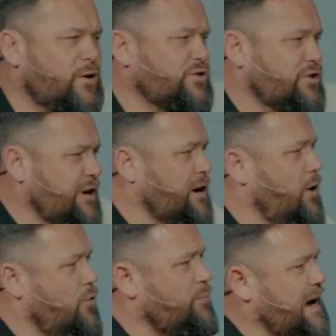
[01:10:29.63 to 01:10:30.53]
Because
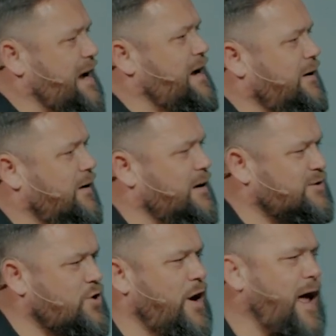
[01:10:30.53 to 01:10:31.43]
little old me
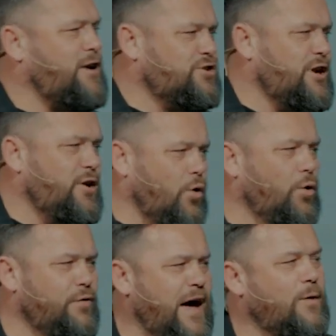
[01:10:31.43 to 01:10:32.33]
is not actually
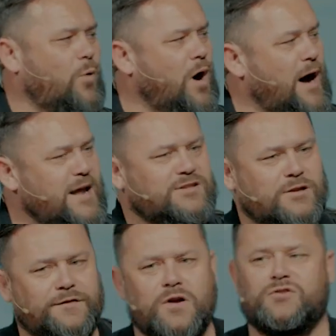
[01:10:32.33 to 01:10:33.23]
all that wise
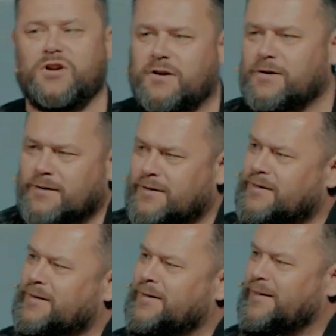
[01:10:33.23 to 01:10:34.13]
in the future.
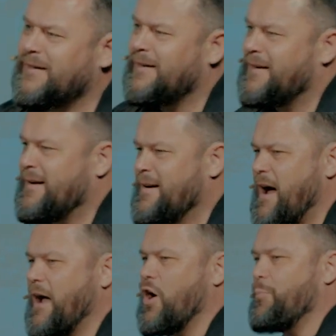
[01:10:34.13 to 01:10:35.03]

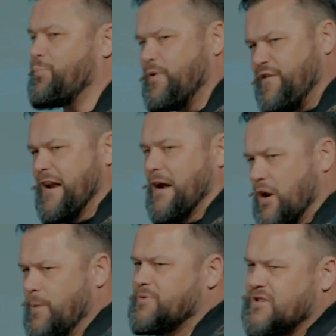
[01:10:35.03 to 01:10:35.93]
I got prophetic
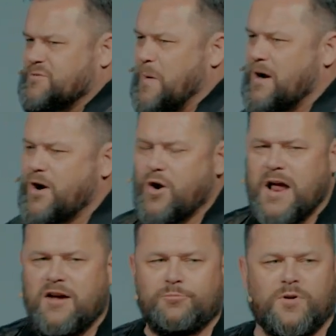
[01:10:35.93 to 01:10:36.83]
glimpses, but I
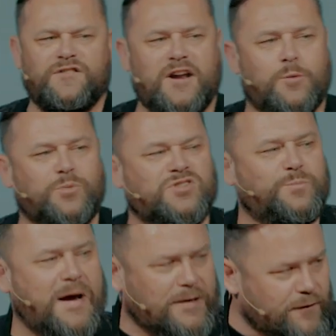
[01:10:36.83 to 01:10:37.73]
don't have prophetic
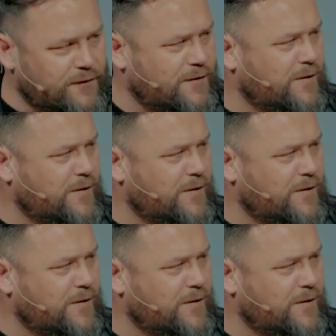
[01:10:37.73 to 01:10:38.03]
perspective.